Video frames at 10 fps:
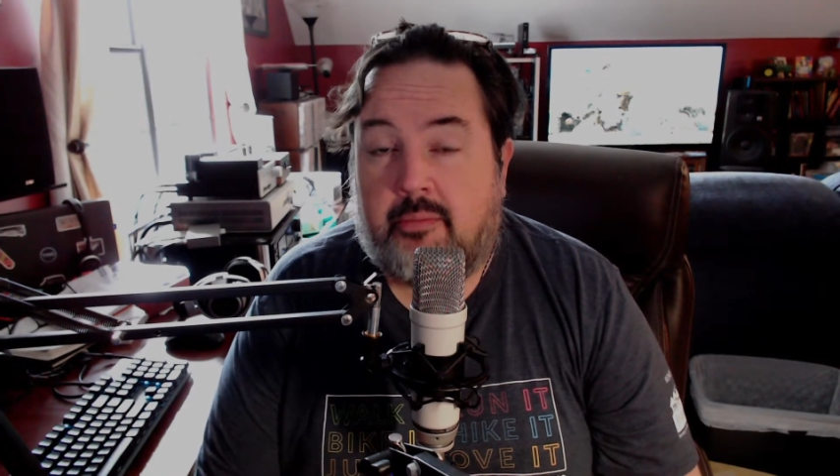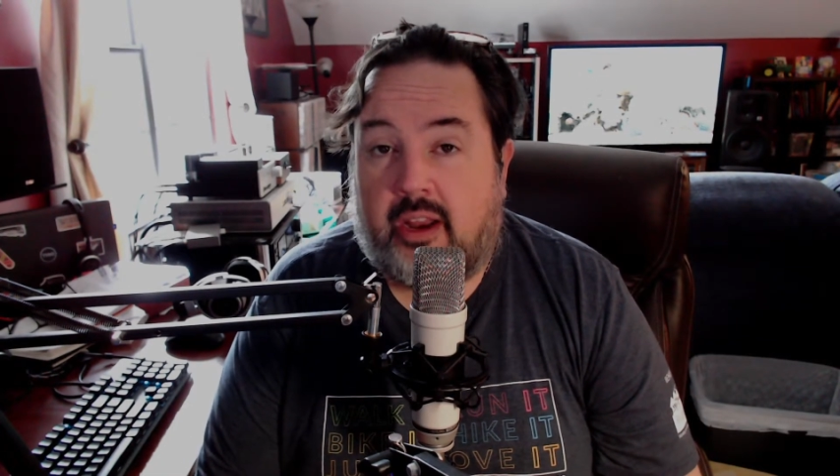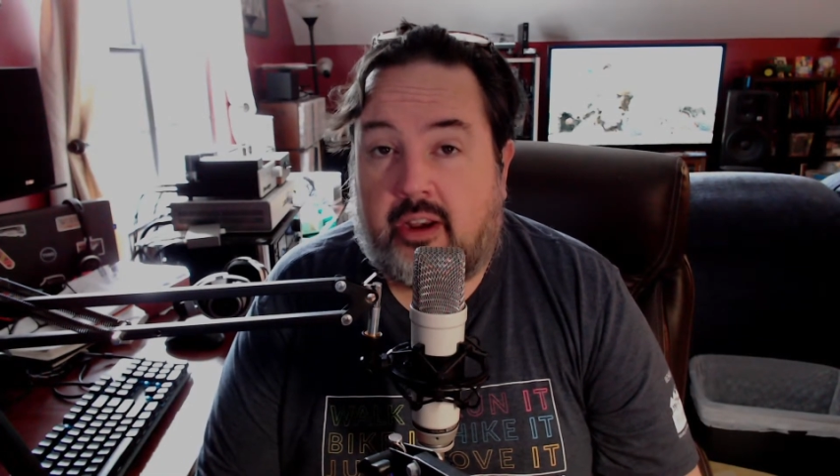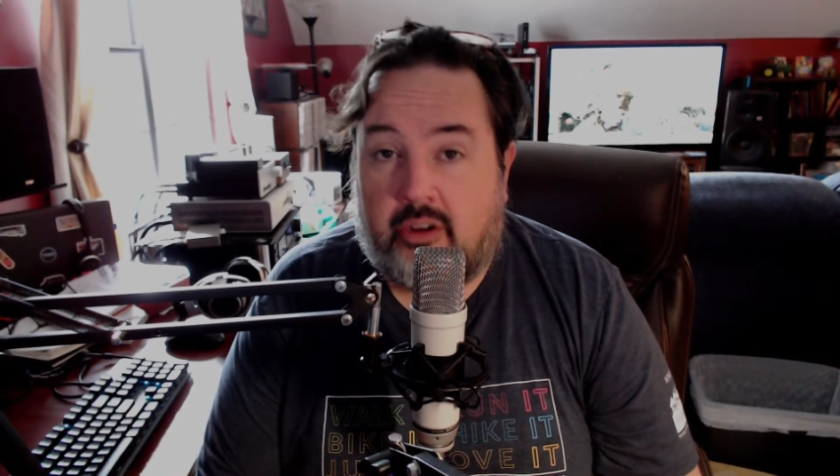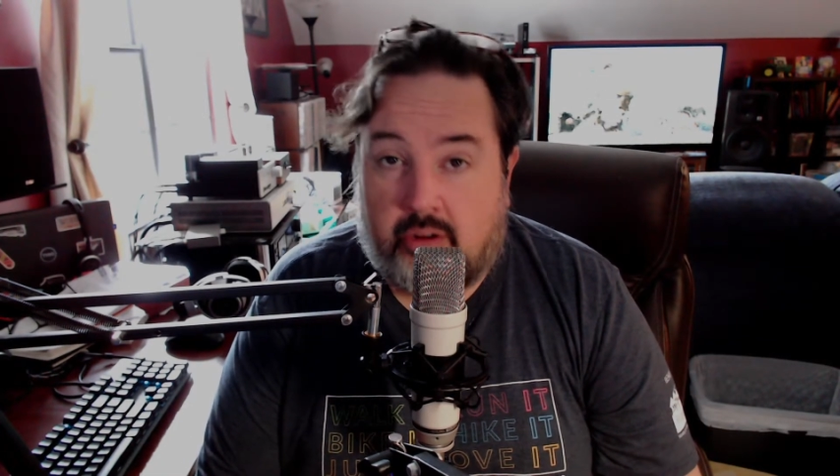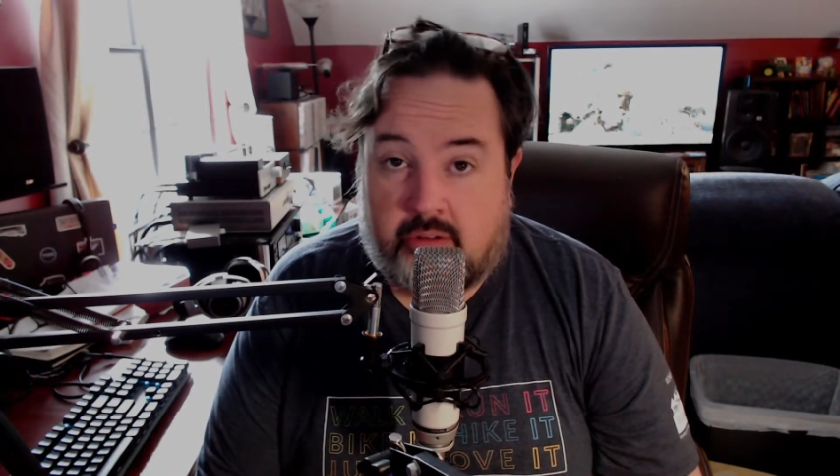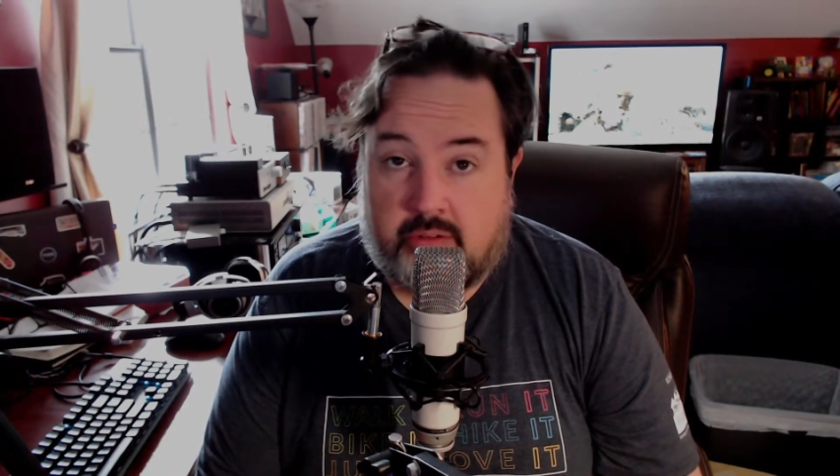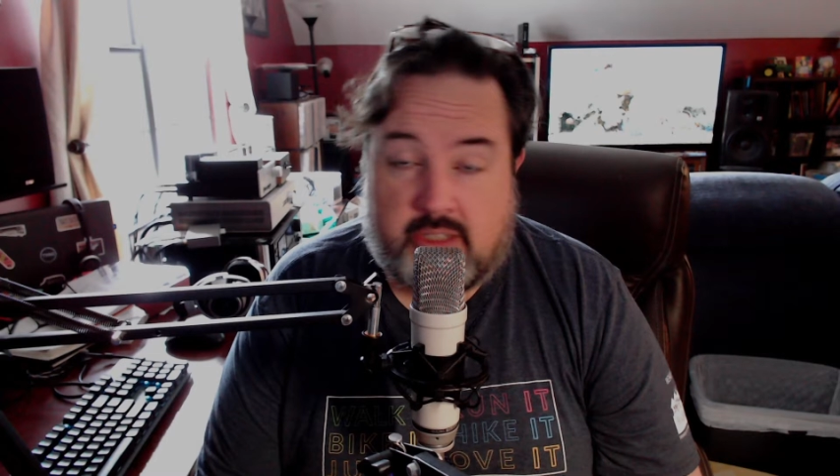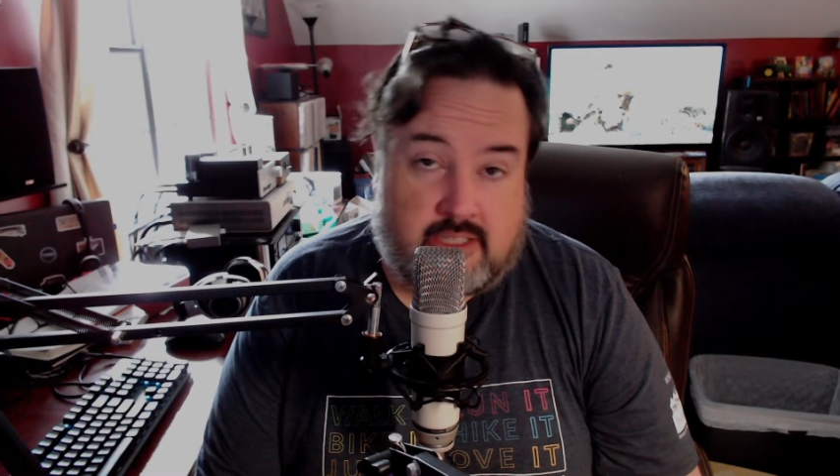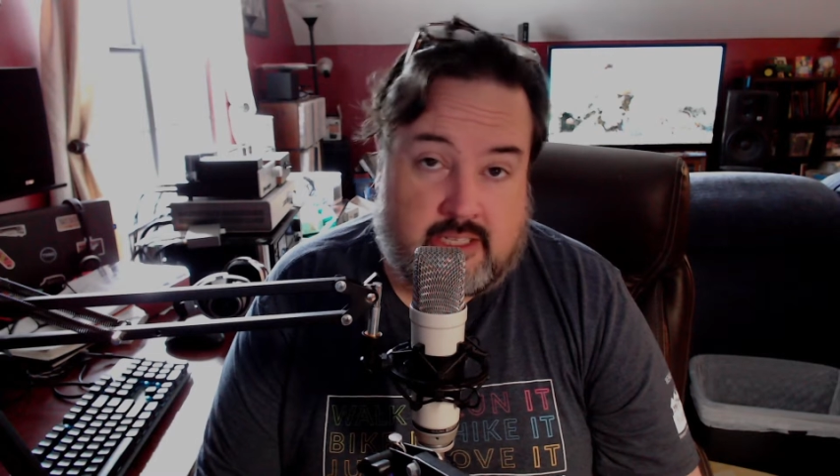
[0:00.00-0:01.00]
But I
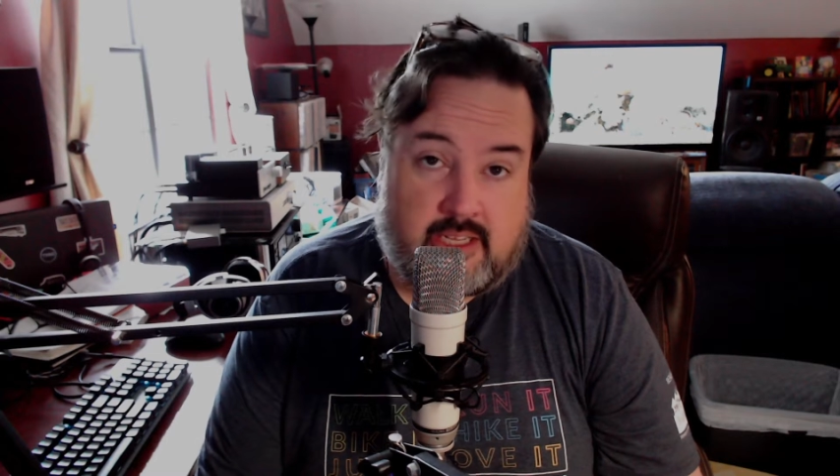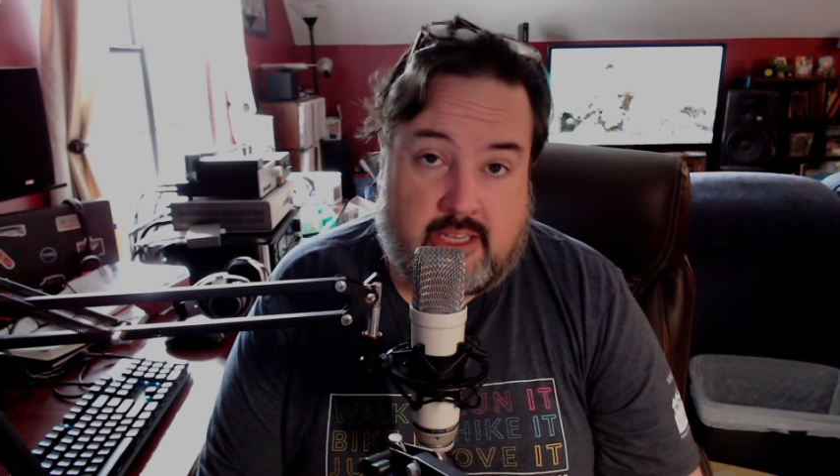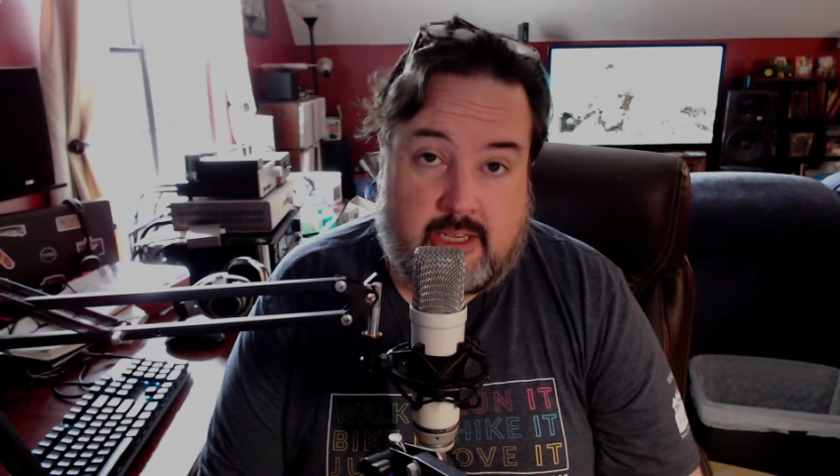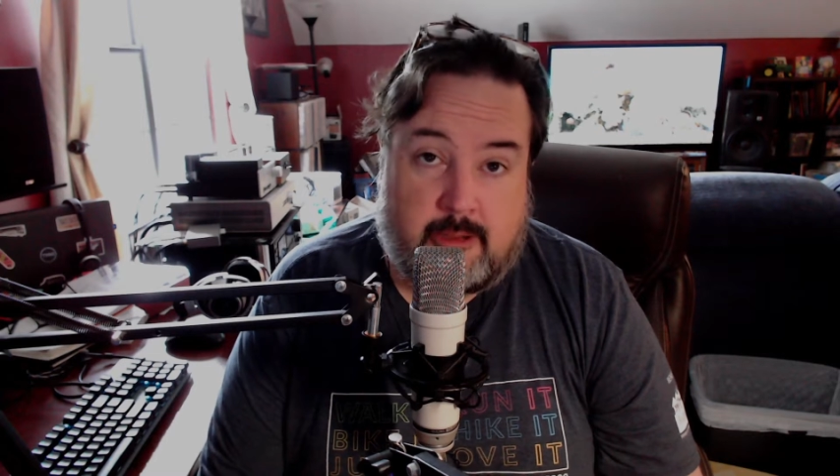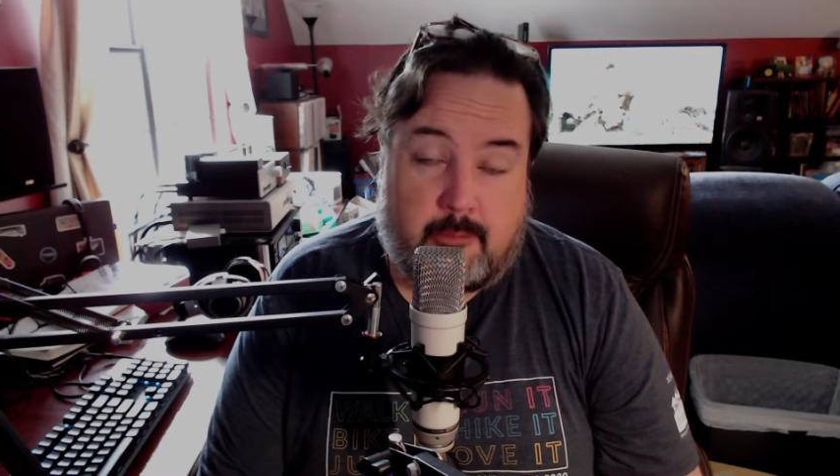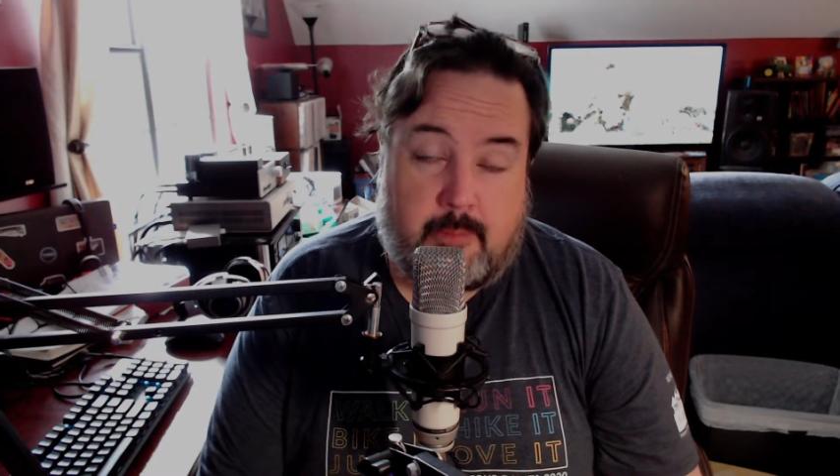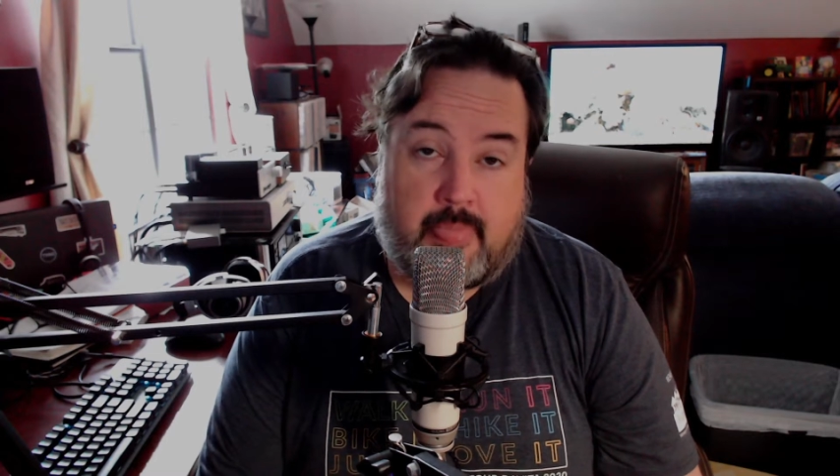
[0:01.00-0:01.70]
know that the